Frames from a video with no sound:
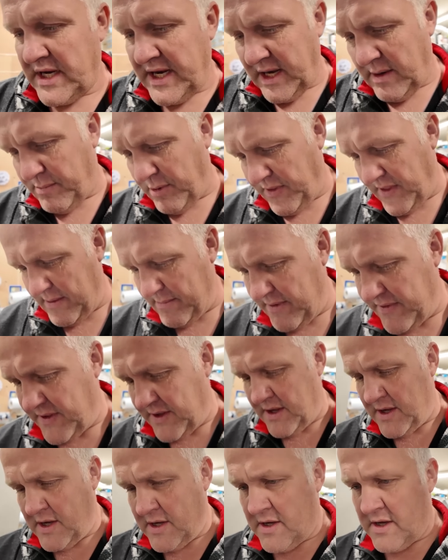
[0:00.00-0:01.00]
I need to put them at
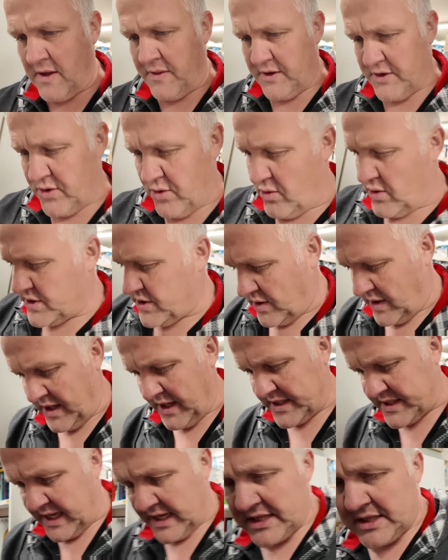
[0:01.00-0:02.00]
the door so I
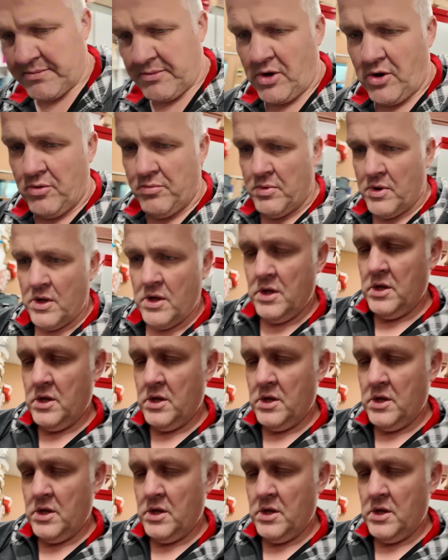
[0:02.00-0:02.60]
can take them home